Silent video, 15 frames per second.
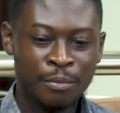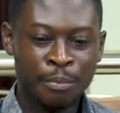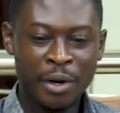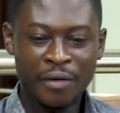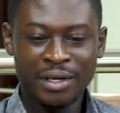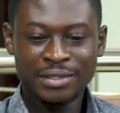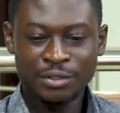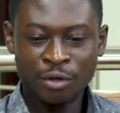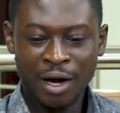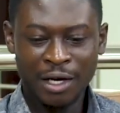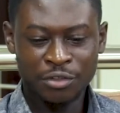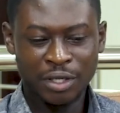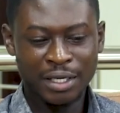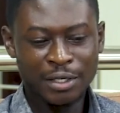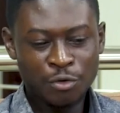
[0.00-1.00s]
parents don't
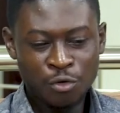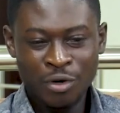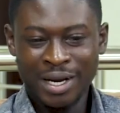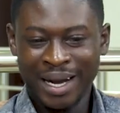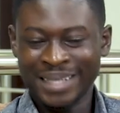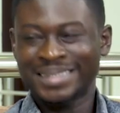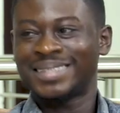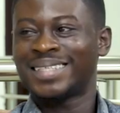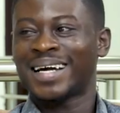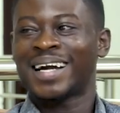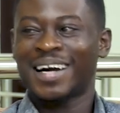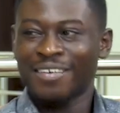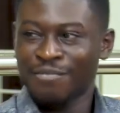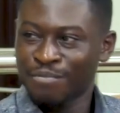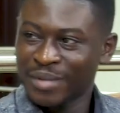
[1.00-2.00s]
actually look at the
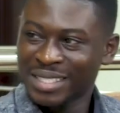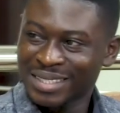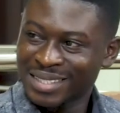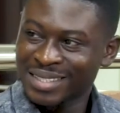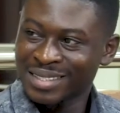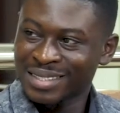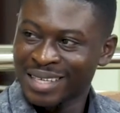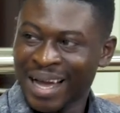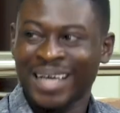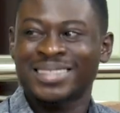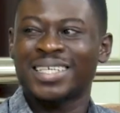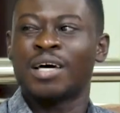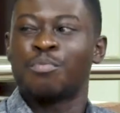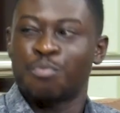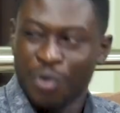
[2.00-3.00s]
government as
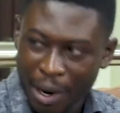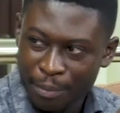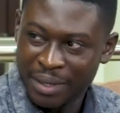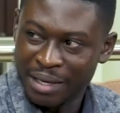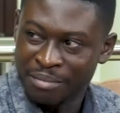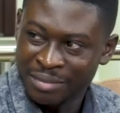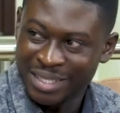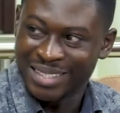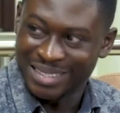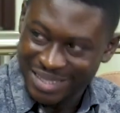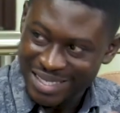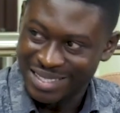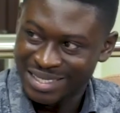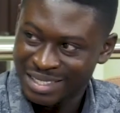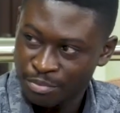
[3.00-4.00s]
mm -hmm. a problem yes. in
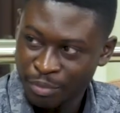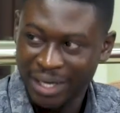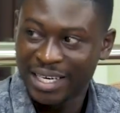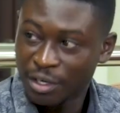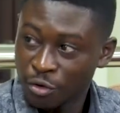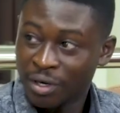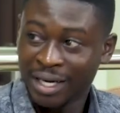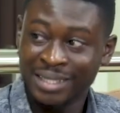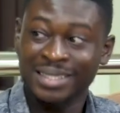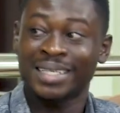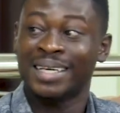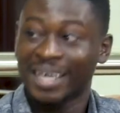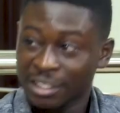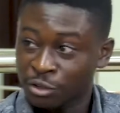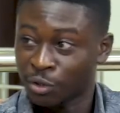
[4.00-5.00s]
this, but they look at the
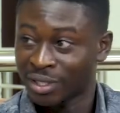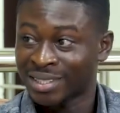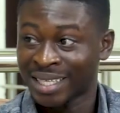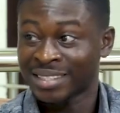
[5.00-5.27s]
lecturers, the